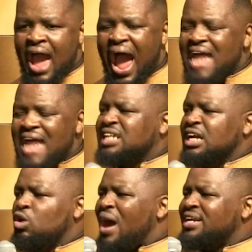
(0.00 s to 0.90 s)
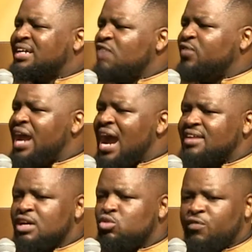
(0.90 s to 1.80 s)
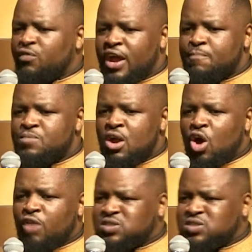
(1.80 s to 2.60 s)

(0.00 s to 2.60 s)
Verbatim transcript: Until one governor, I think of, uh, of